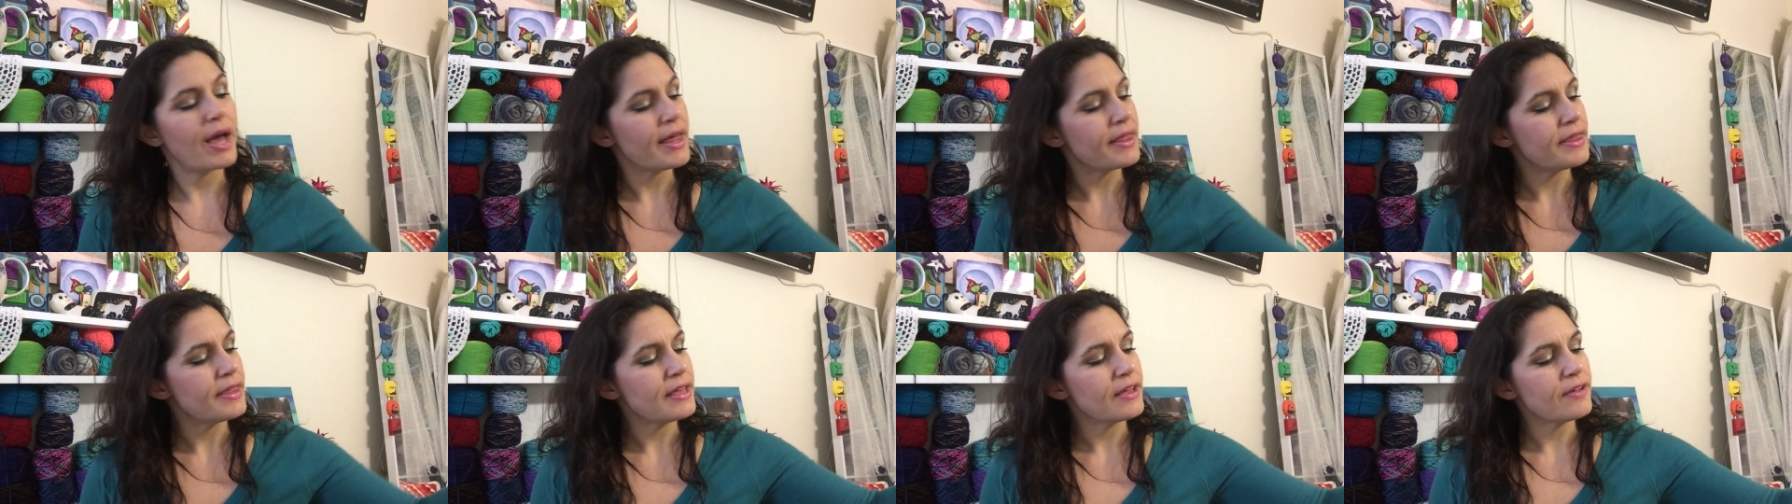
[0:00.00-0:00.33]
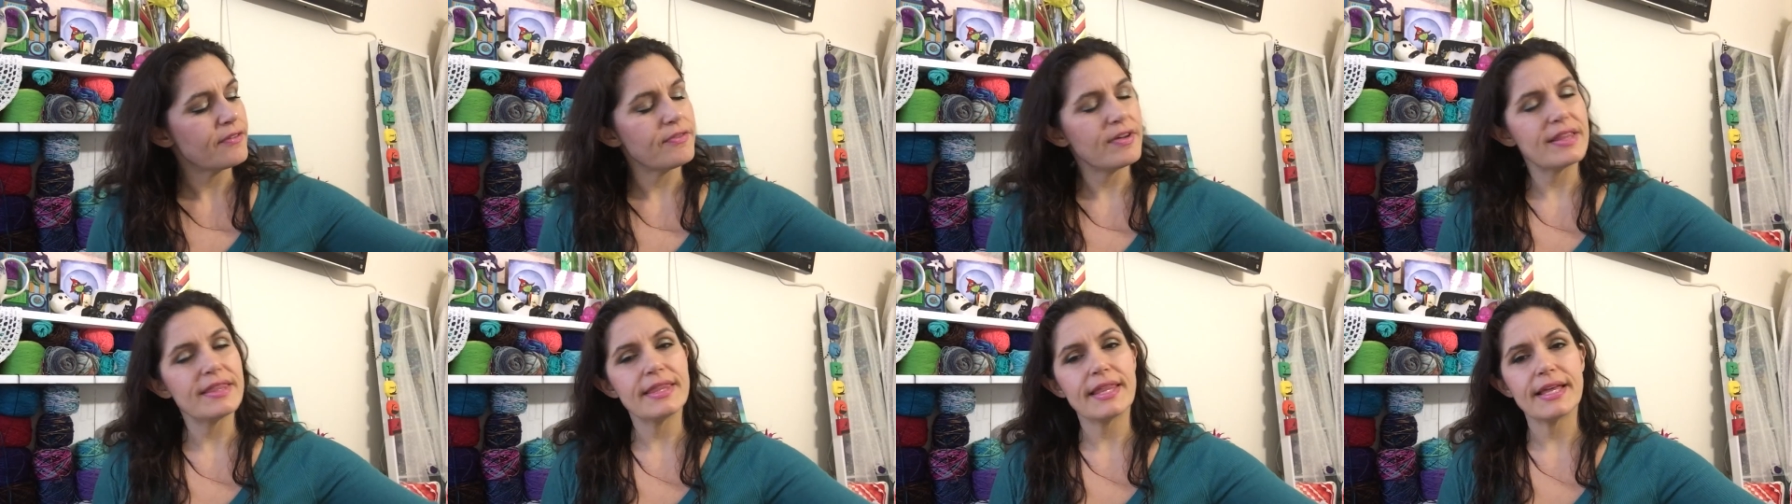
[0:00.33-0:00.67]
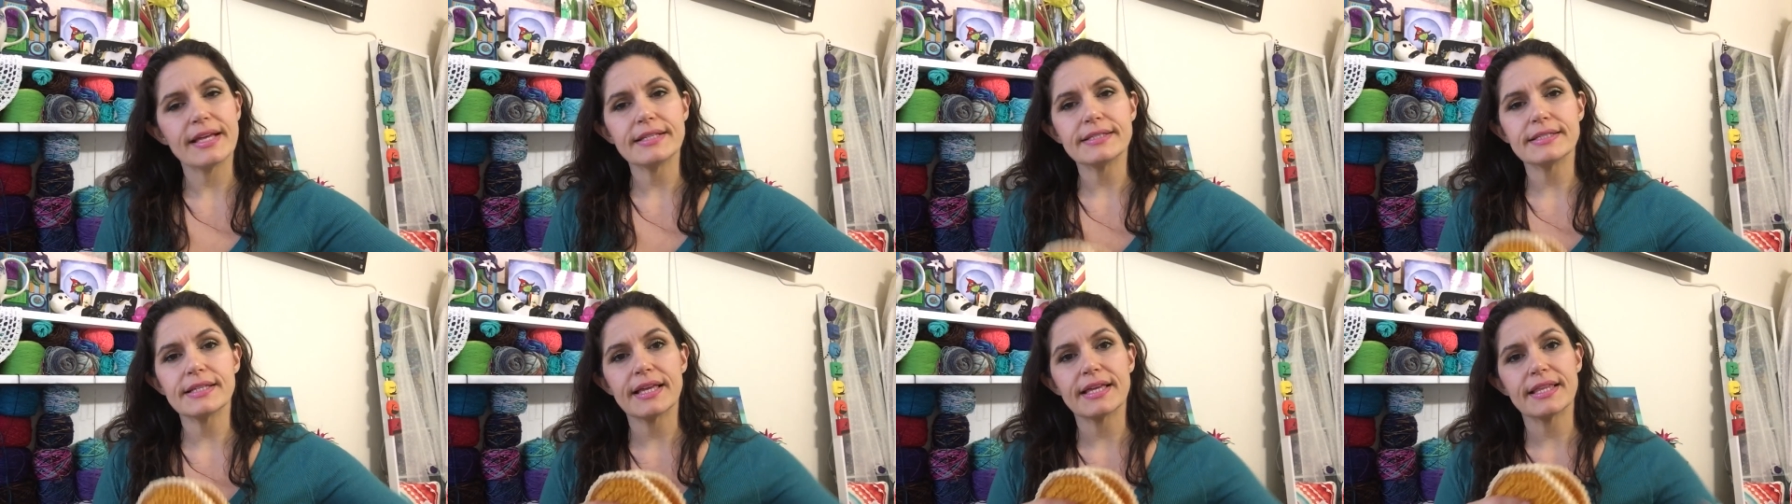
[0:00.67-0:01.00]
I think fun
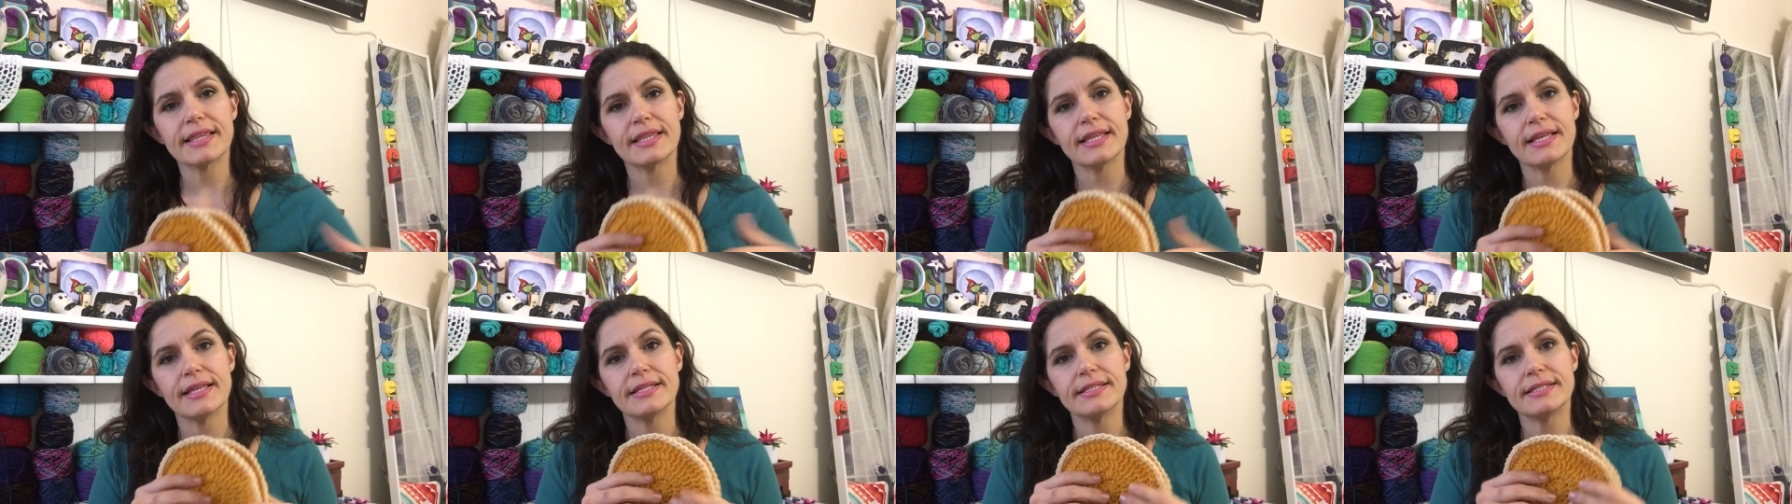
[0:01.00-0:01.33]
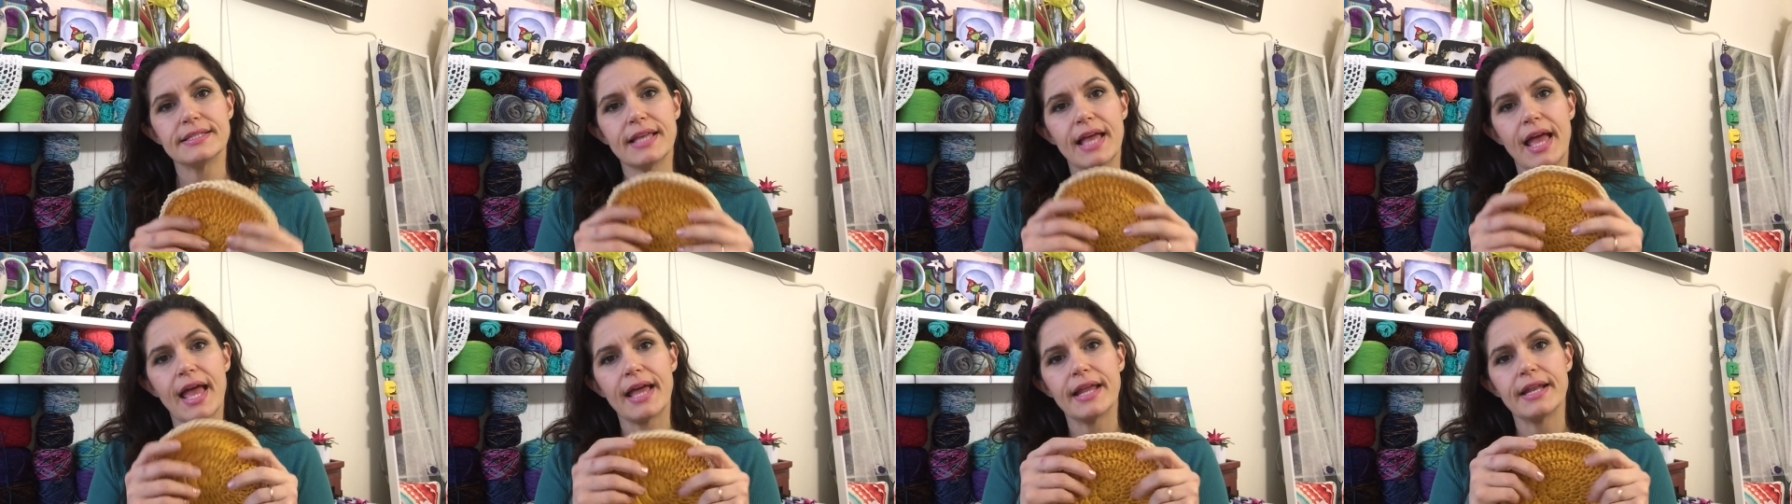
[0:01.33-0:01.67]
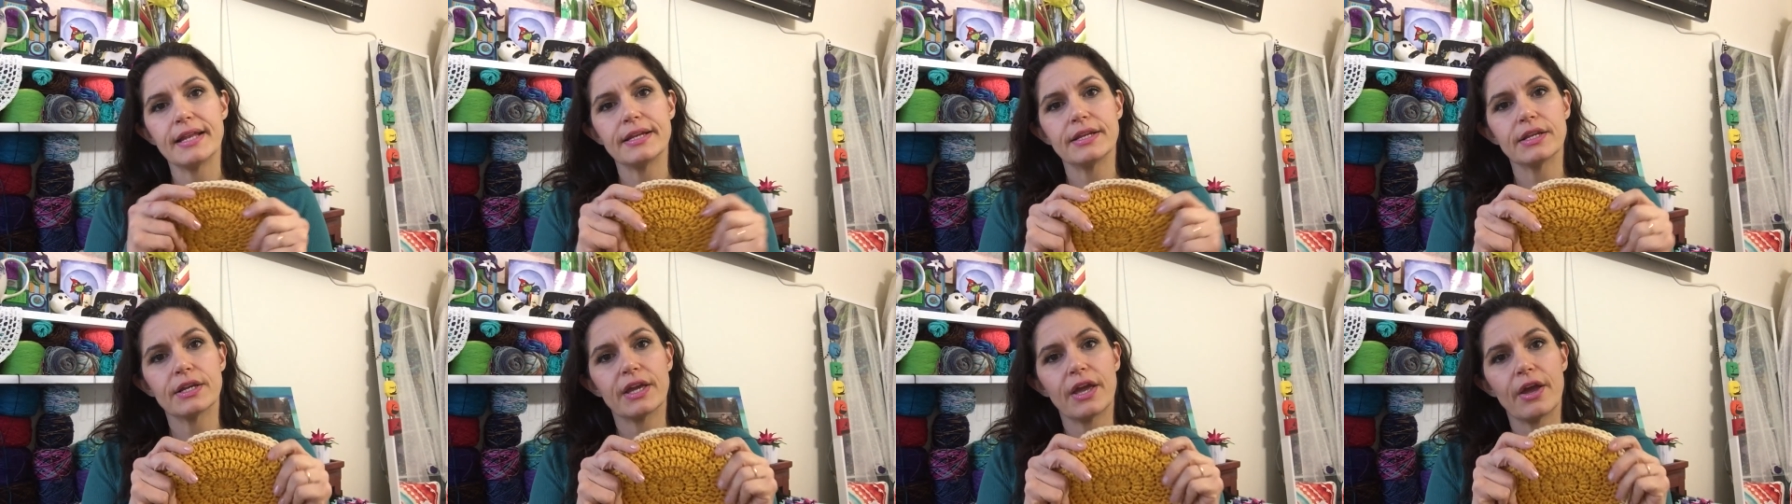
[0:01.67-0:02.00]
things like this
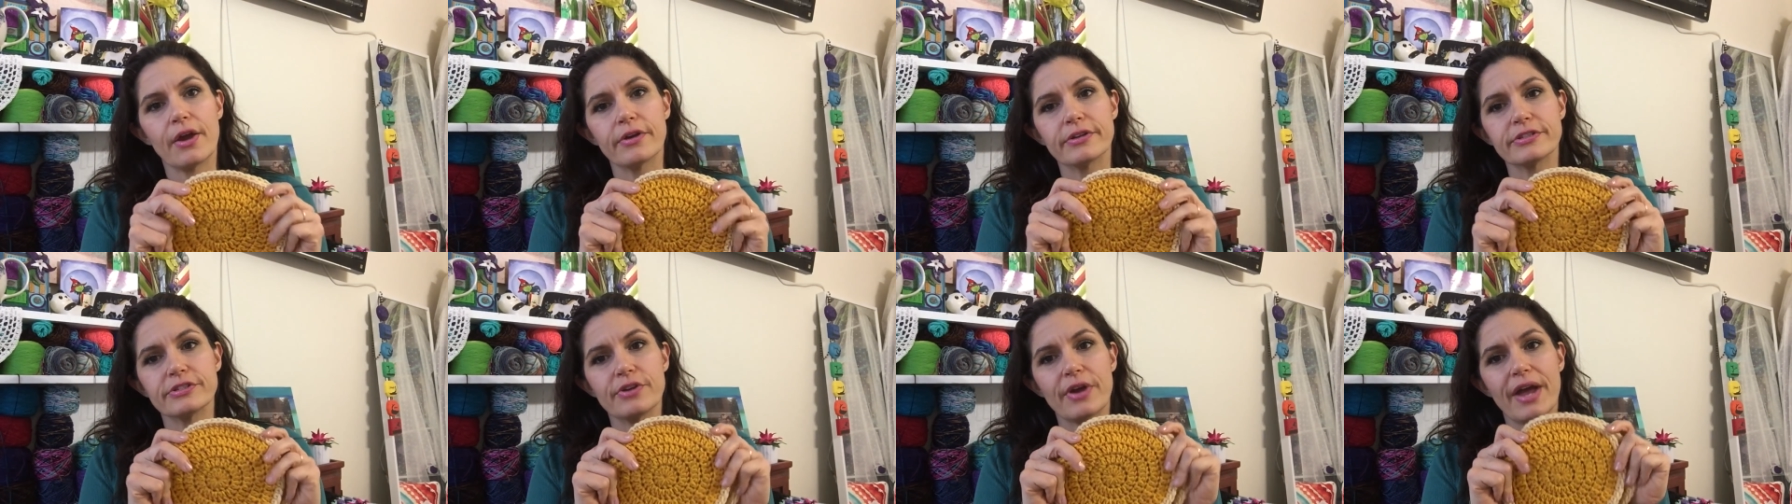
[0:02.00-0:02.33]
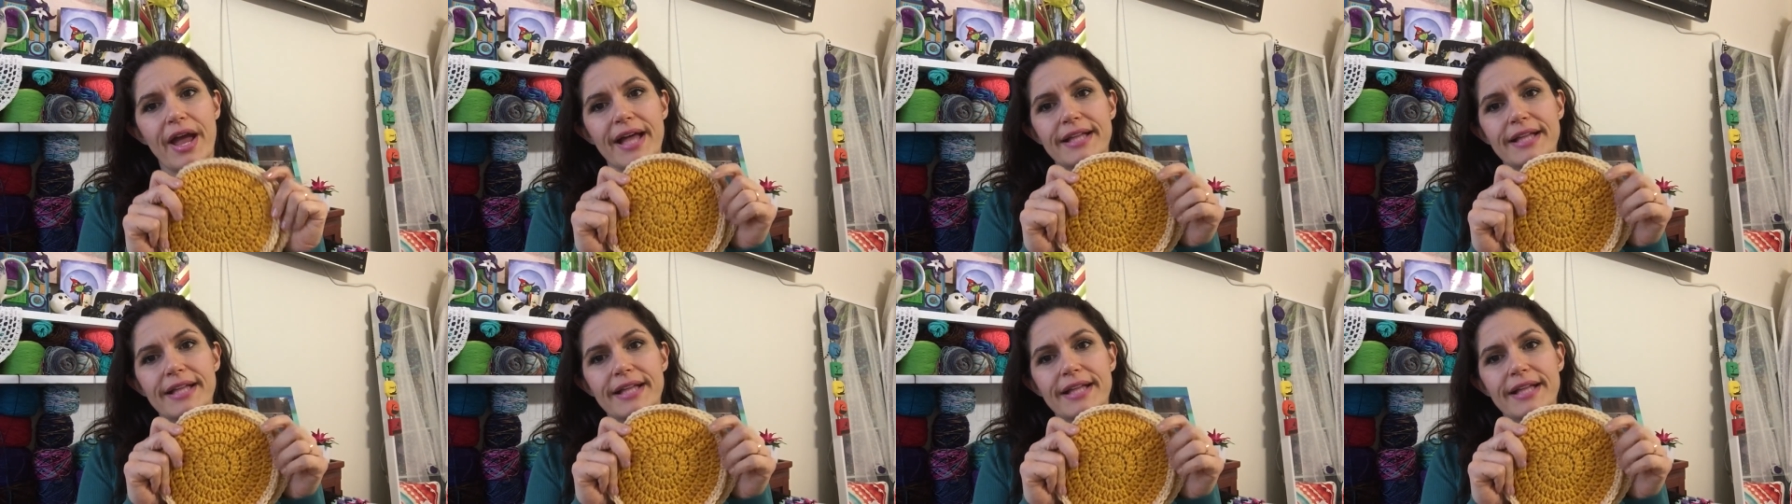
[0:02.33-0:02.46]
and character